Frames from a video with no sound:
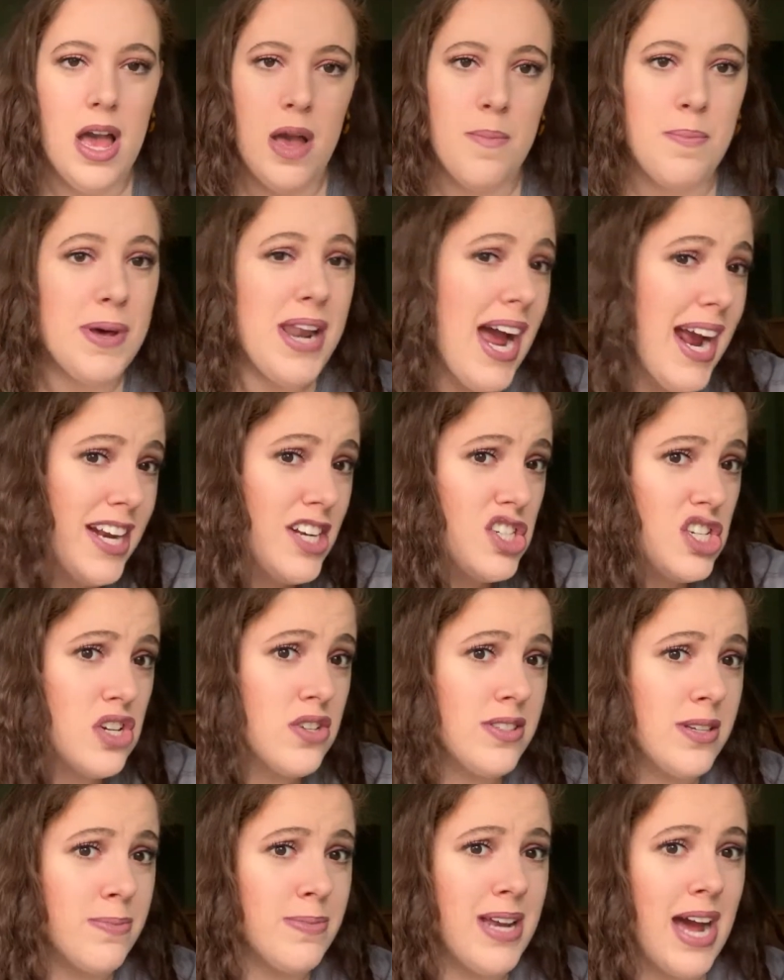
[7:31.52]
but I
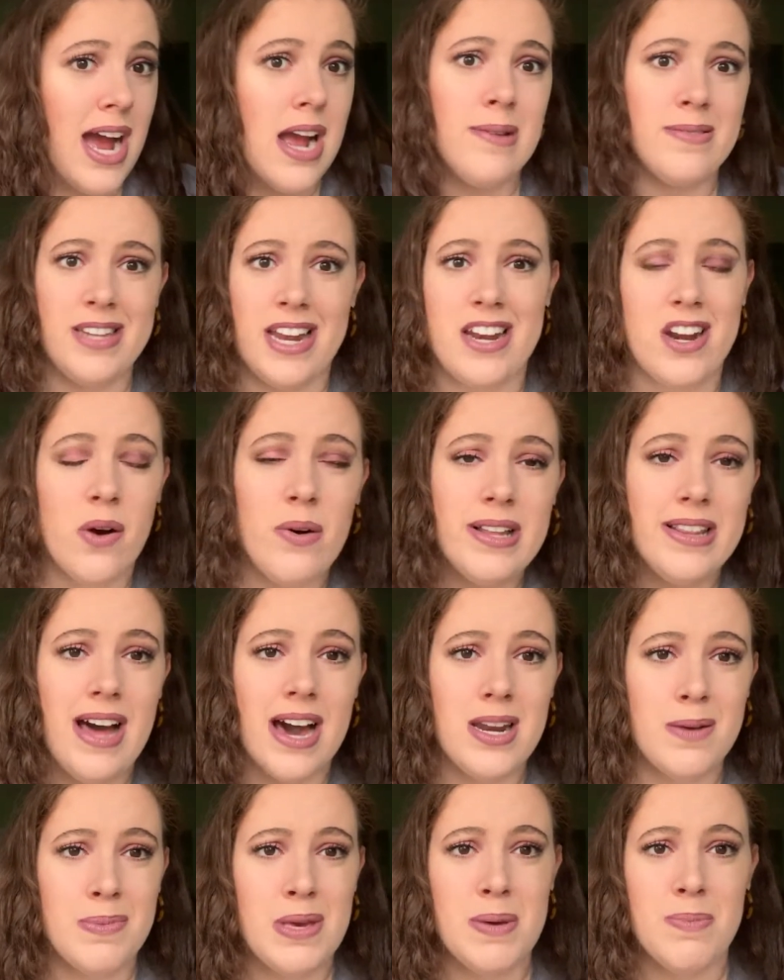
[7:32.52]
do sometimes. And I know a
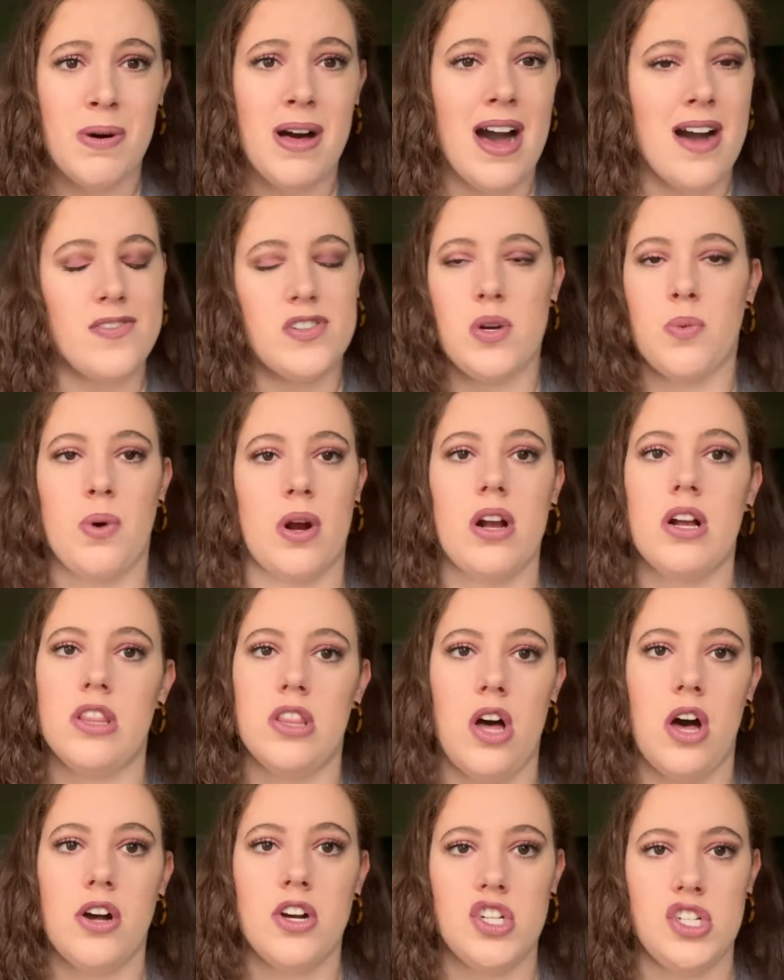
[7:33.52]
lot of people have to work
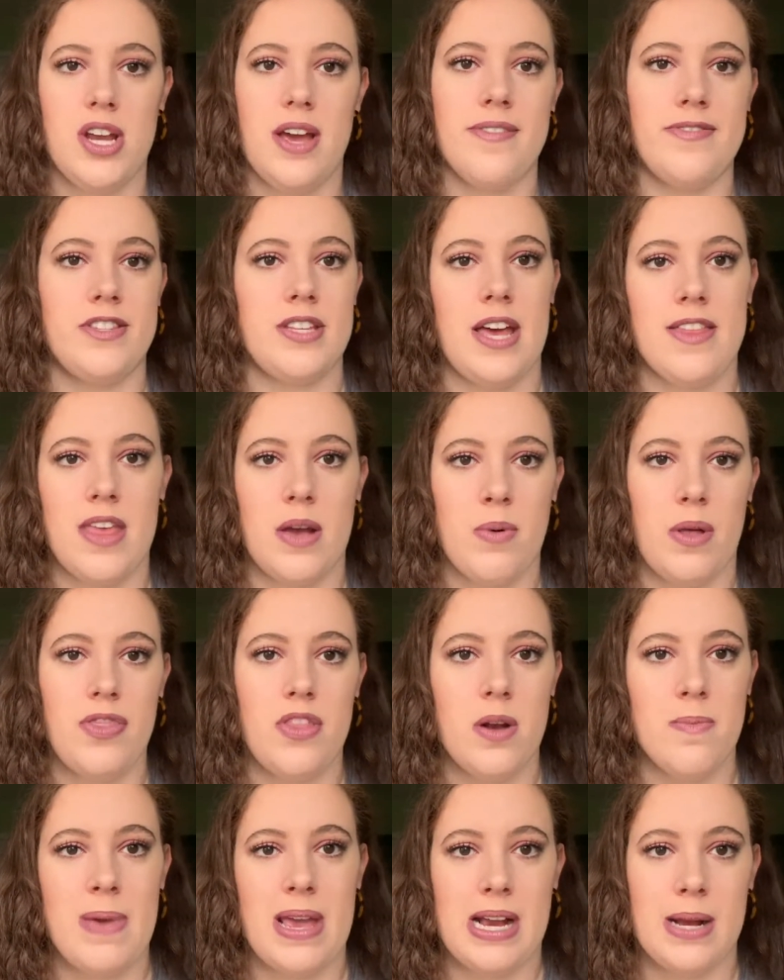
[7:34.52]
long shifts and they want
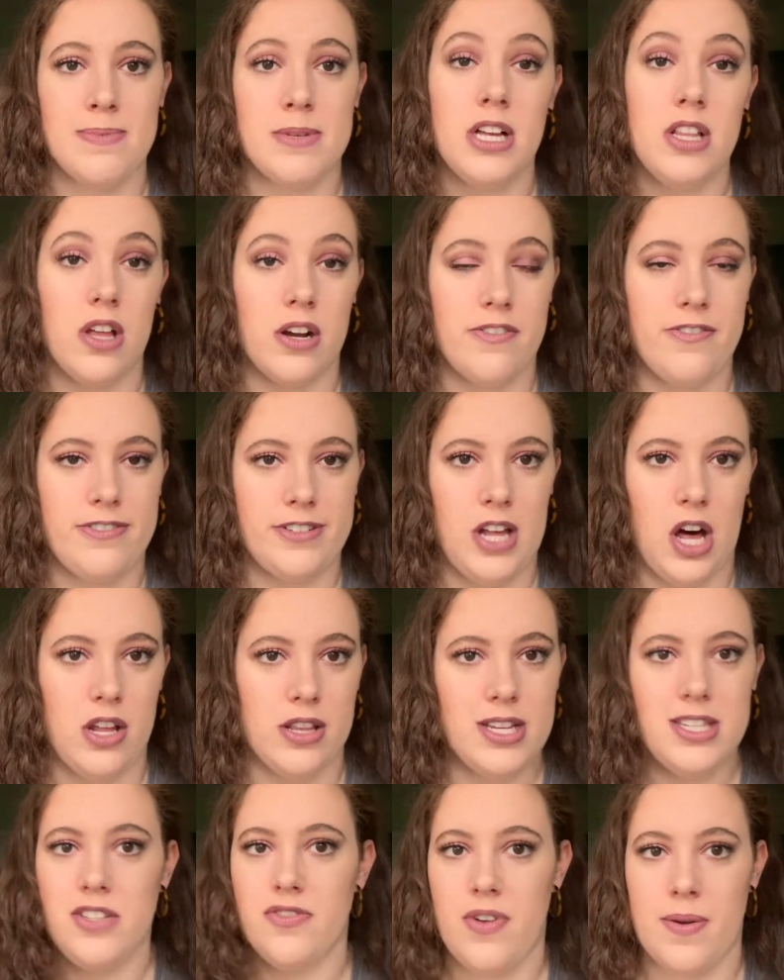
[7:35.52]
their makeup to look
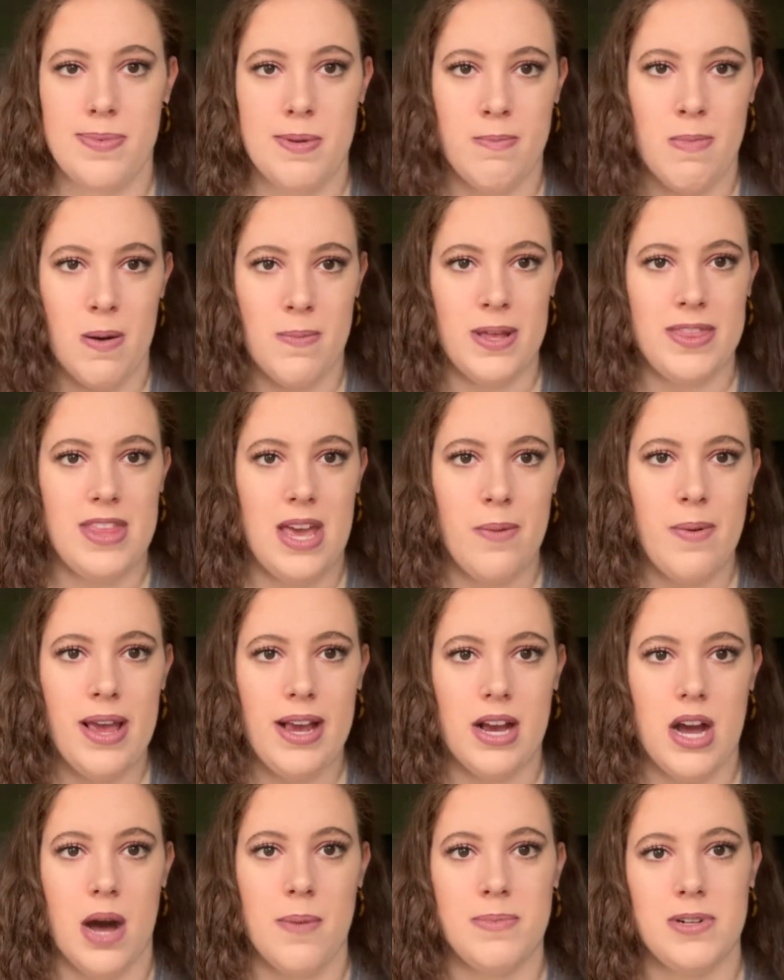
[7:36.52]
flawless from the moment they
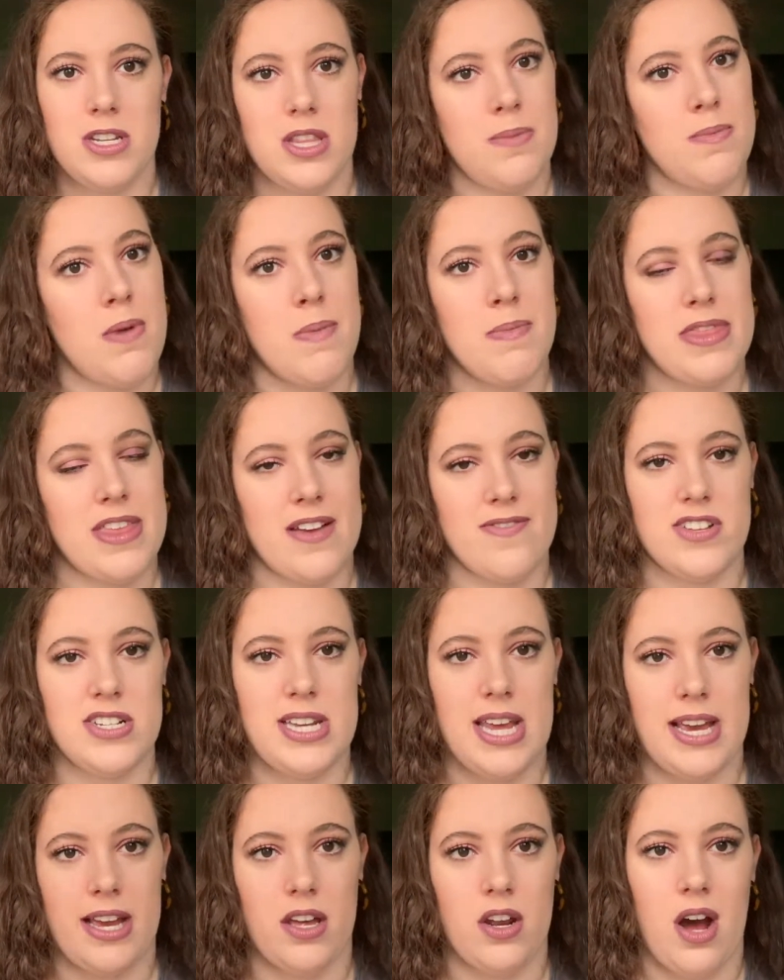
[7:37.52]
wake up to the moment they have to
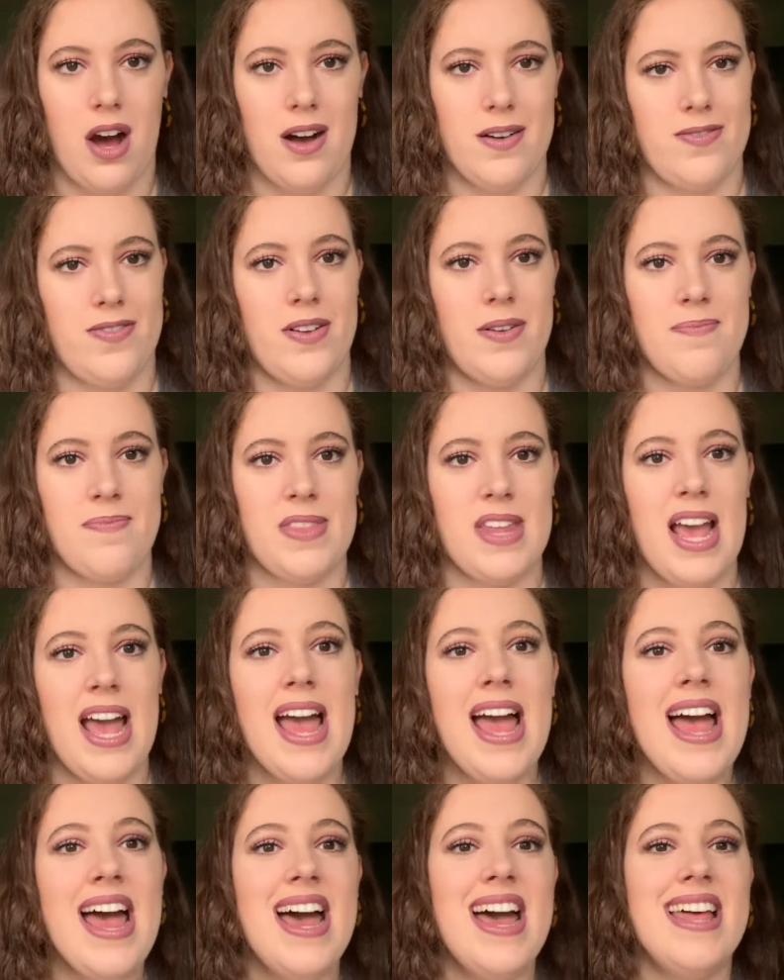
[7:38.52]
take it off.
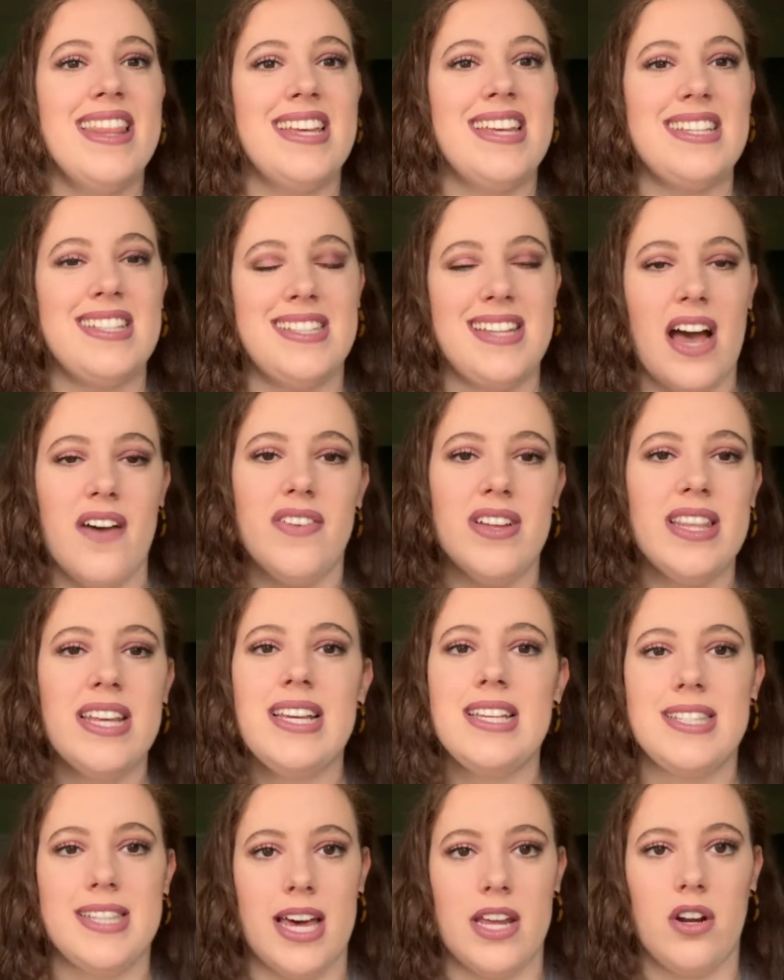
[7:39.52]
This definitely
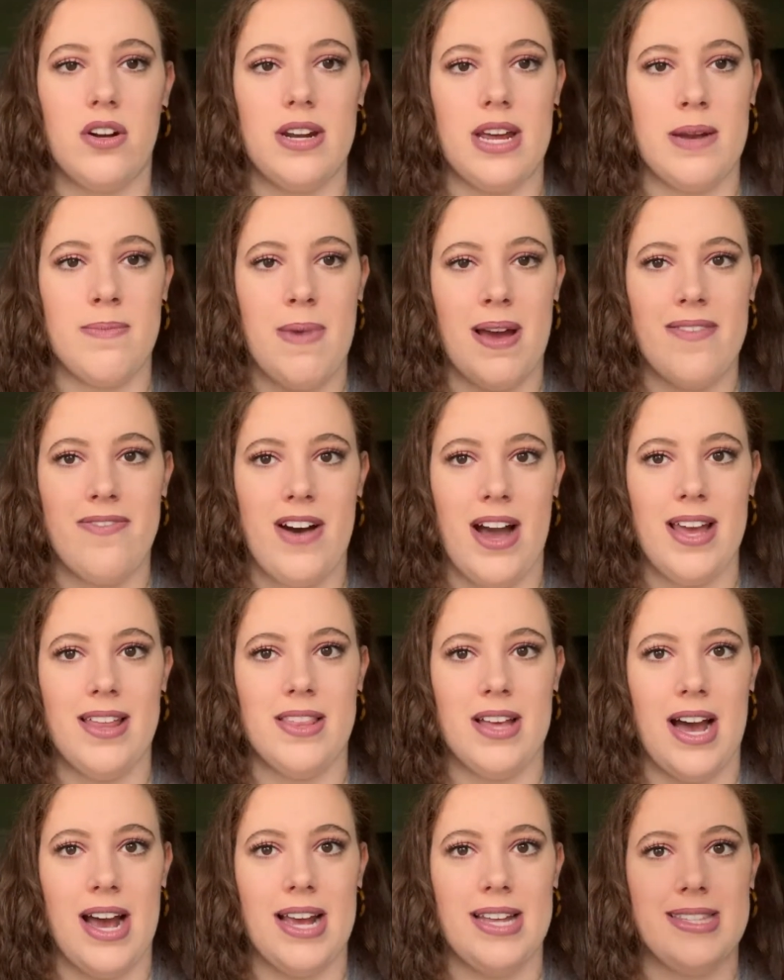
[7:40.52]
settled in my fine
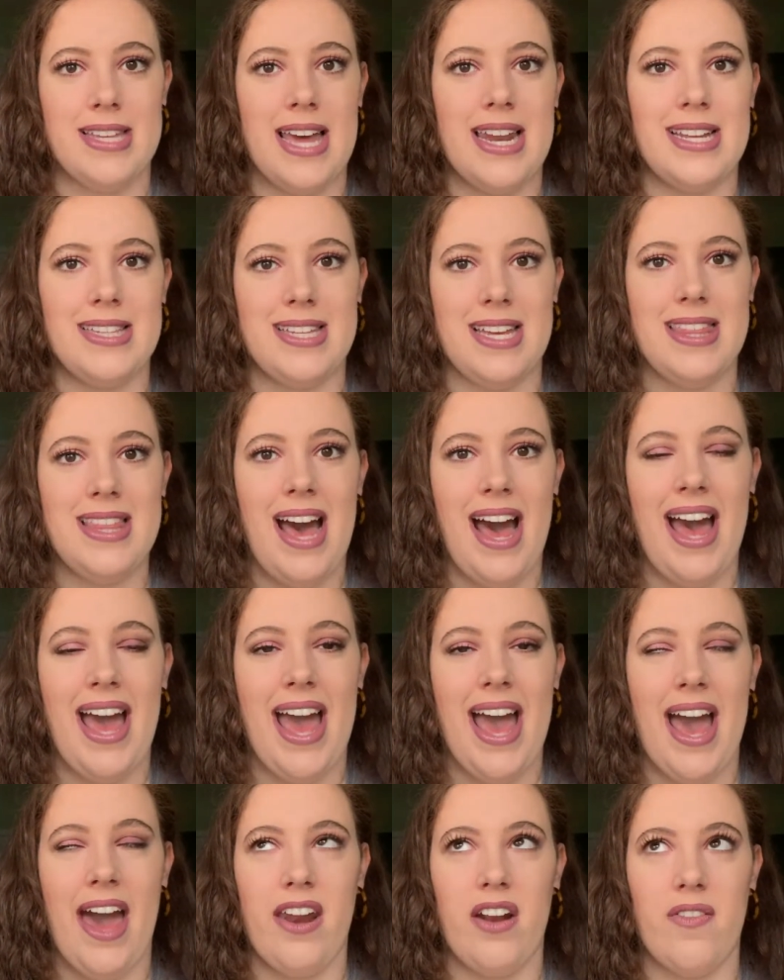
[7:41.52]
lines and it did that
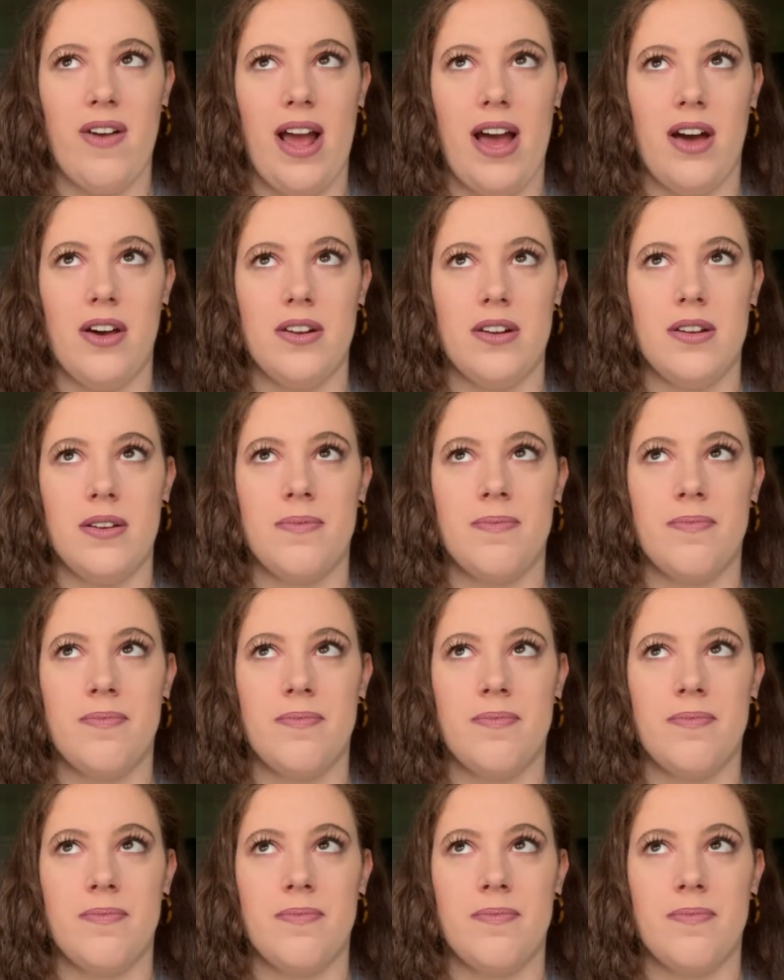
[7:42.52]
at around